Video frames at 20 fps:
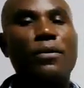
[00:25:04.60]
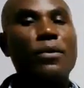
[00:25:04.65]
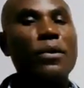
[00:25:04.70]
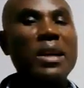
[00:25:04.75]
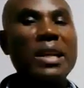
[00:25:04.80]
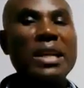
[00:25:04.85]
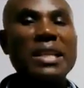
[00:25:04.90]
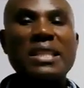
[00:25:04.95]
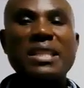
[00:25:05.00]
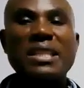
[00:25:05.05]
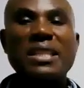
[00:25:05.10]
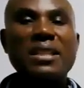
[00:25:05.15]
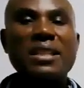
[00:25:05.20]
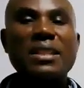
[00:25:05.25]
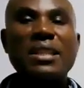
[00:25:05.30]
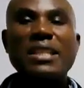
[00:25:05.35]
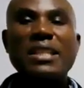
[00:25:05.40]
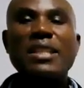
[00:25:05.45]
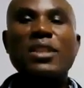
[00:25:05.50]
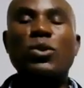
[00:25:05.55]

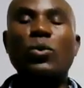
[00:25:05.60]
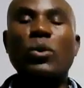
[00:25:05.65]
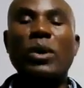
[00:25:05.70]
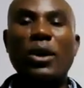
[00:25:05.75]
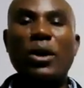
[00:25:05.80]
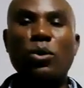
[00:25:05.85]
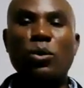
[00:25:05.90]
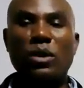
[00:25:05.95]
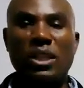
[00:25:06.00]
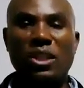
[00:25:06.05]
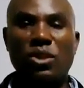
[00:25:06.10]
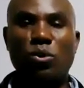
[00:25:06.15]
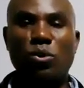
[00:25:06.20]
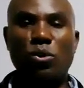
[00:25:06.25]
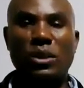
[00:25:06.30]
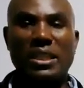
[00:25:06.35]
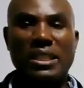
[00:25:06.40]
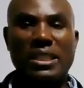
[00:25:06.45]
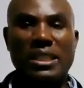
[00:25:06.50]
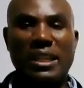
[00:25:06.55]
Florence, this is where you need
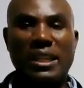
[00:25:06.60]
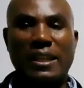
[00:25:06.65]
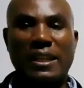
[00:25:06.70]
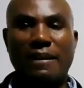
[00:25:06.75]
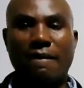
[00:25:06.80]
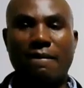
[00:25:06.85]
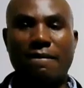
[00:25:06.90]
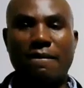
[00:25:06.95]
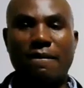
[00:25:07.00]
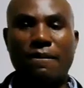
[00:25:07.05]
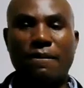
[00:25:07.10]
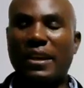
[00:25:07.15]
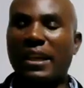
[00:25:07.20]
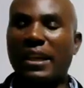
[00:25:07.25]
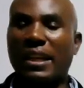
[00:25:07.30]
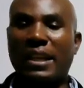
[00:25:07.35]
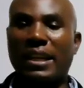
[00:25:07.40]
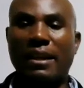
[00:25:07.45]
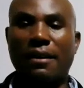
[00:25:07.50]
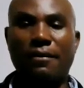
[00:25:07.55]
to listen
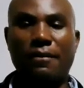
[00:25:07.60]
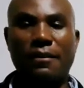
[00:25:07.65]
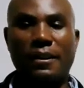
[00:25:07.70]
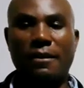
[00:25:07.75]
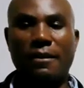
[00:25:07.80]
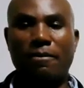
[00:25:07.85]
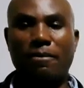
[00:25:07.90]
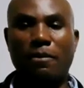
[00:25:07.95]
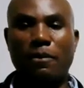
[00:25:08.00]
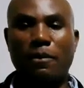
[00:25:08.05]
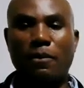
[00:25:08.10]
very carefully.